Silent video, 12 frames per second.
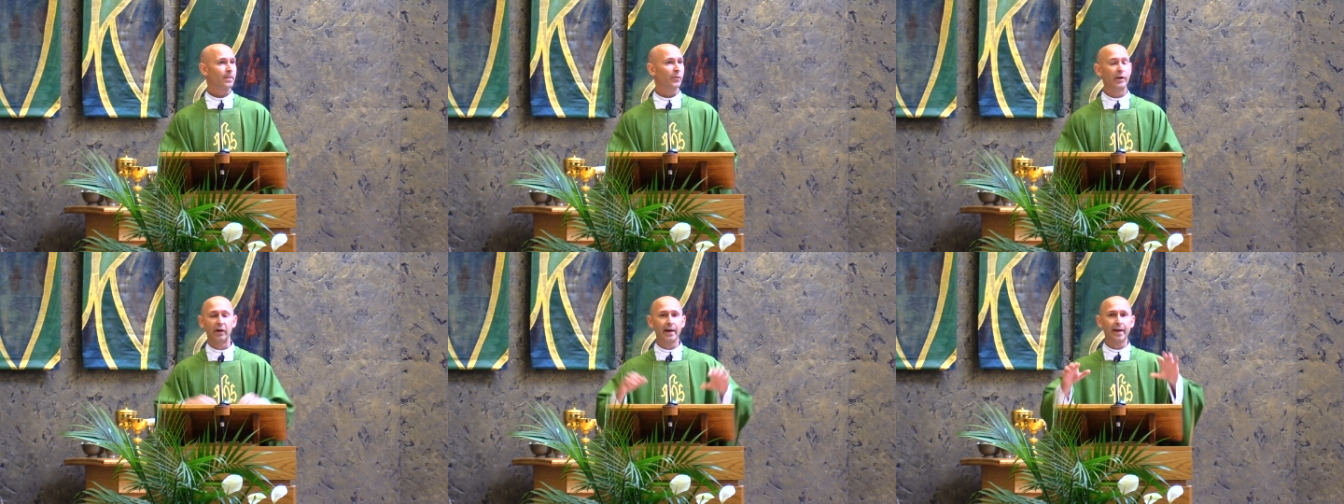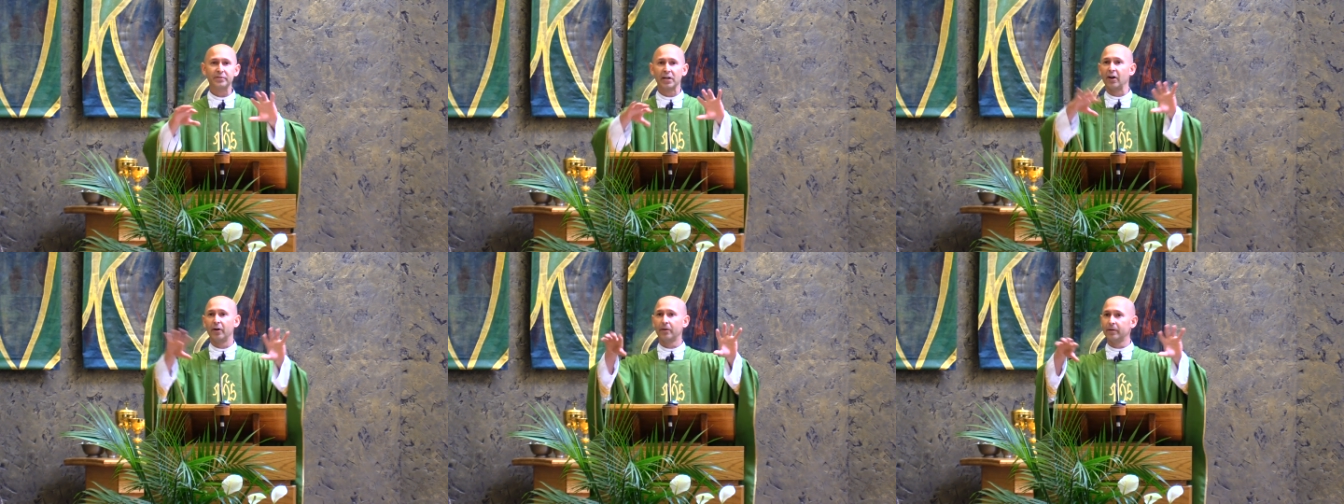We don't have to
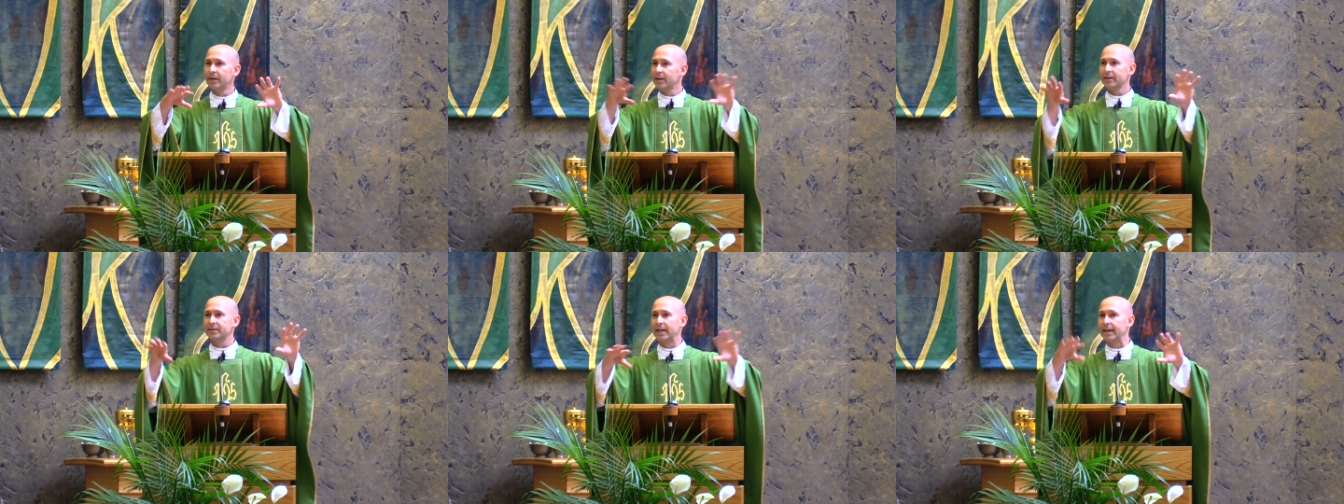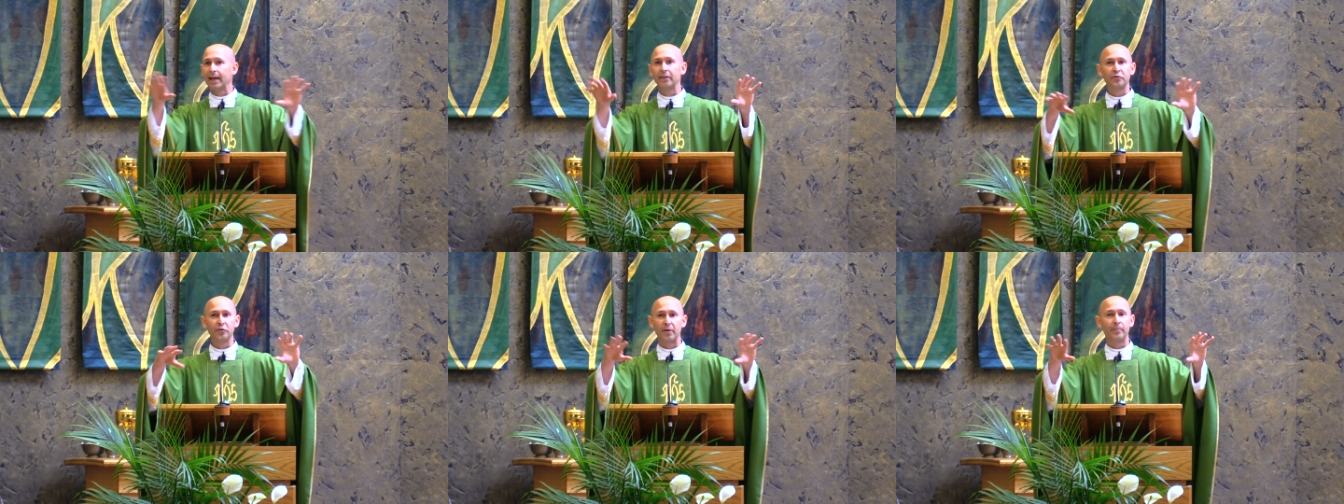go
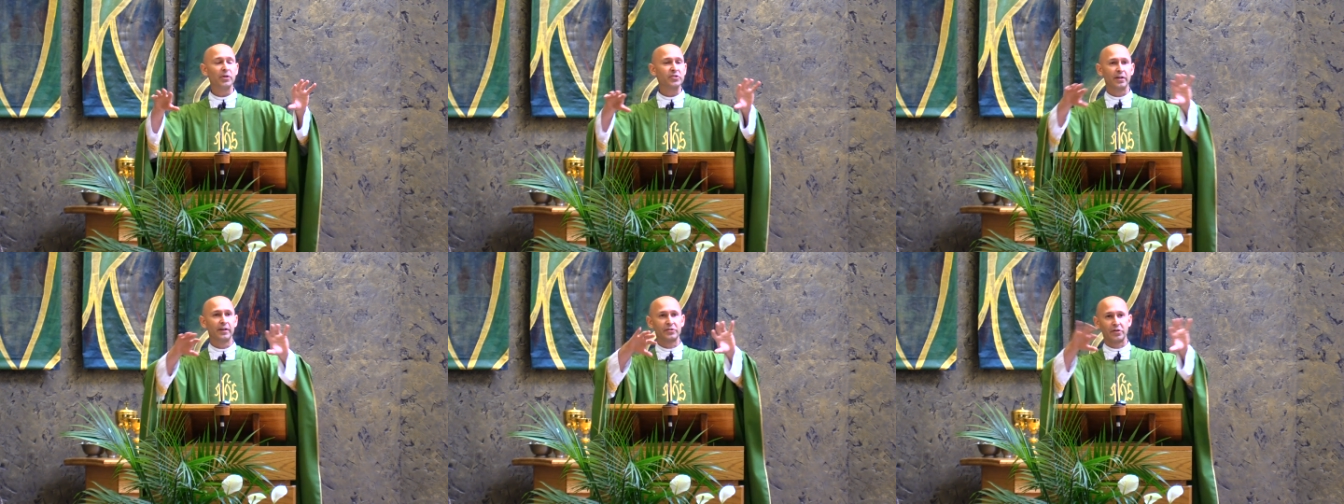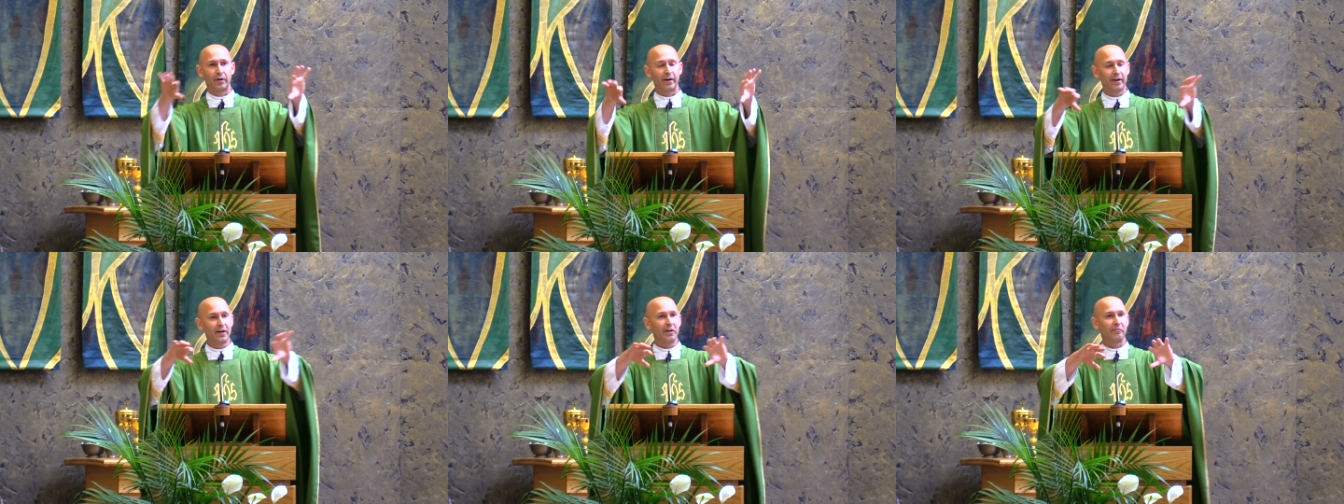digging through the bushes
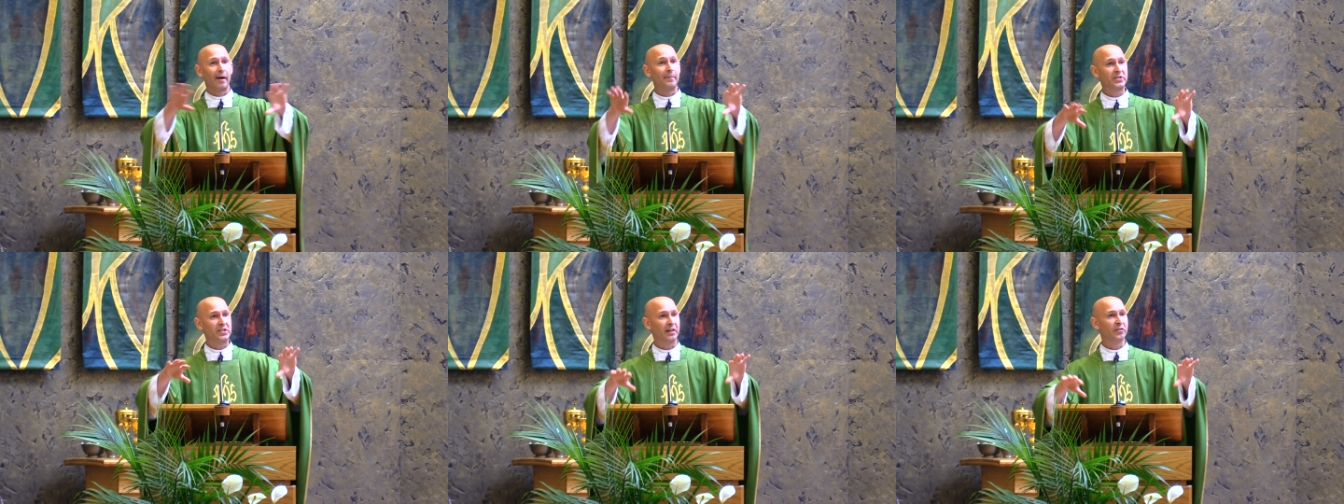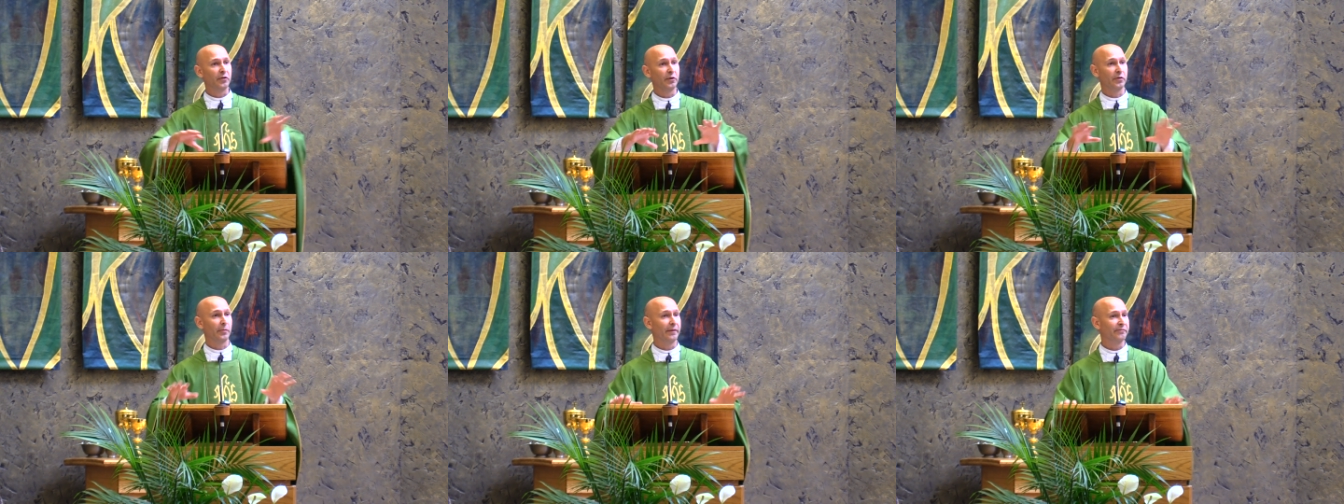or rummaging
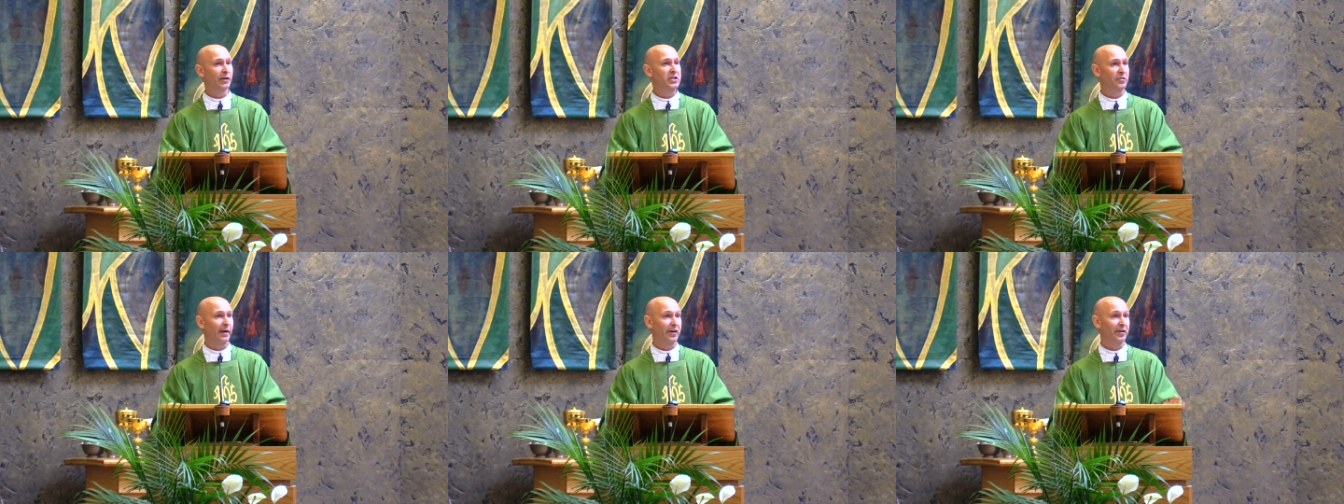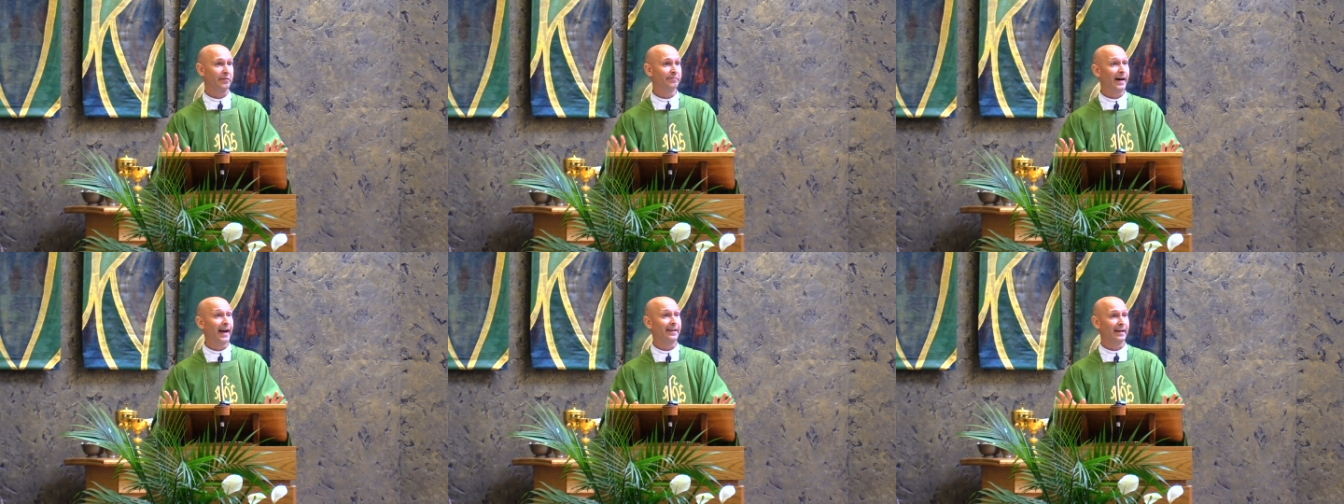through the refrigerator to
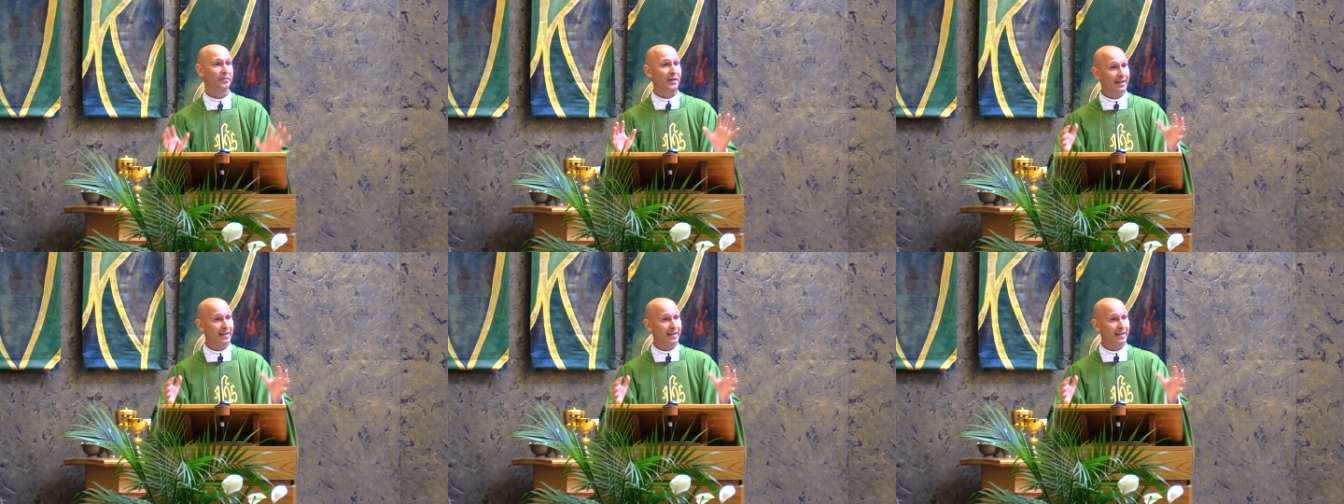find it.